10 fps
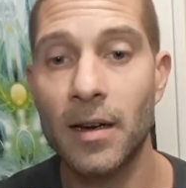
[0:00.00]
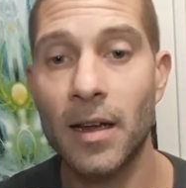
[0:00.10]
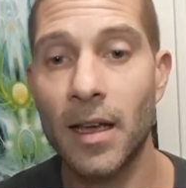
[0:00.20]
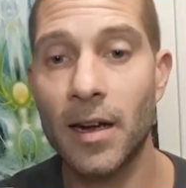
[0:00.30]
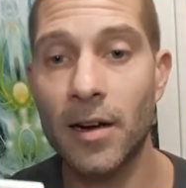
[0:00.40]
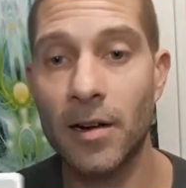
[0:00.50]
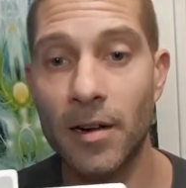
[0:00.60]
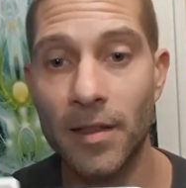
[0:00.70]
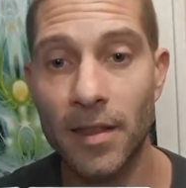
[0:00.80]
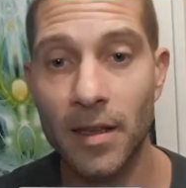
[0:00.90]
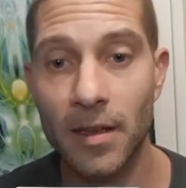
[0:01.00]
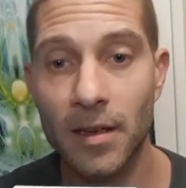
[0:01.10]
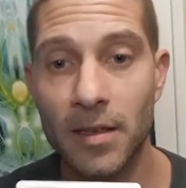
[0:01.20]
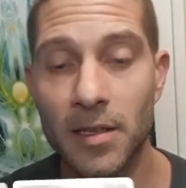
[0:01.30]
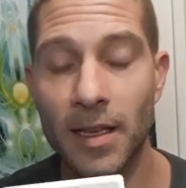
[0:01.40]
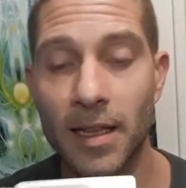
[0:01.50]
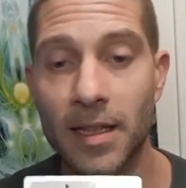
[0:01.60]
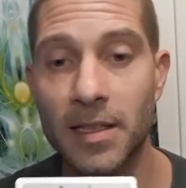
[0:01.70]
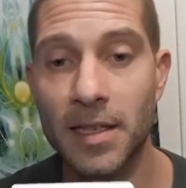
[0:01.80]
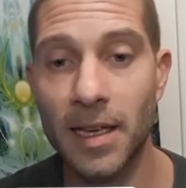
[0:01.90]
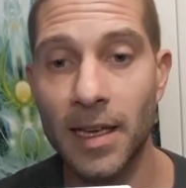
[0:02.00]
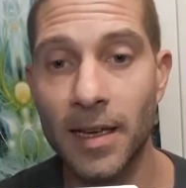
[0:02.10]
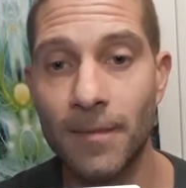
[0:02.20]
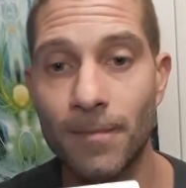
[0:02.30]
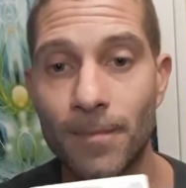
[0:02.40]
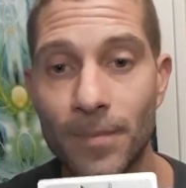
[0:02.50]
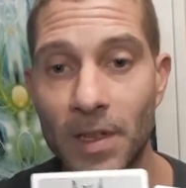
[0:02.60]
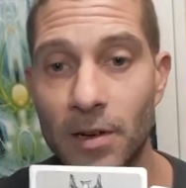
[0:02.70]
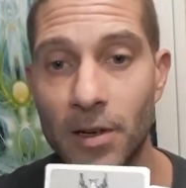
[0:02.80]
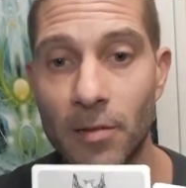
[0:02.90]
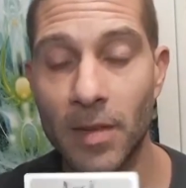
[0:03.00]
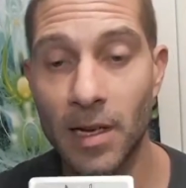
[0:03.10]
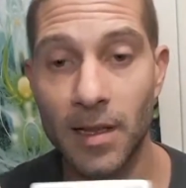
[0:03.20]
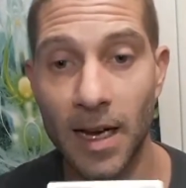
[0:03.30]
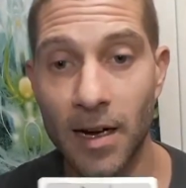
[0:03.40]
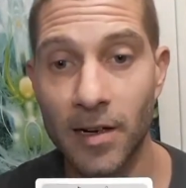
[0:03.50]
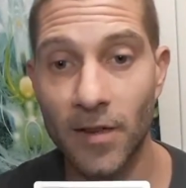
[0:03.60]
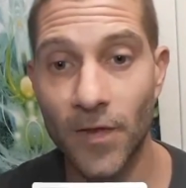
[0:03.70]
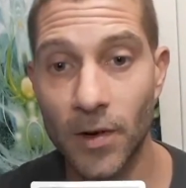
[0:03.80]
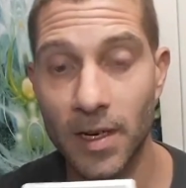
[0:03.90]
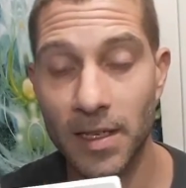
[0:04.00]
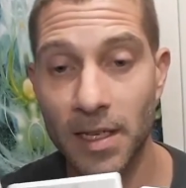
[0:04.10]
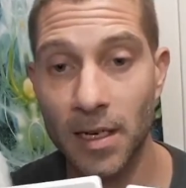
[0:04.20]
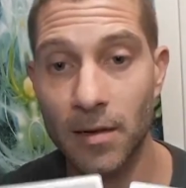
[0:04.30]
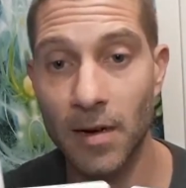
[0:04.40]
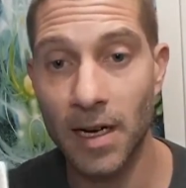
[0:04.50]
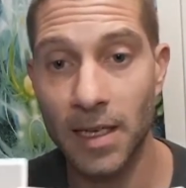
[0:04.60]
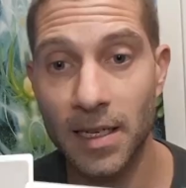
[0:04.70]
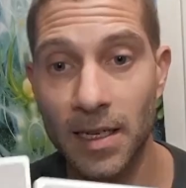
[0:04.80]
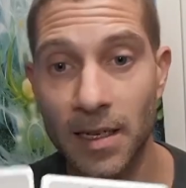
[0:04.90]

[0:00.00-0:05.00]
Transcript: and an earth. So like, let's say, your middle card, your focus here, right?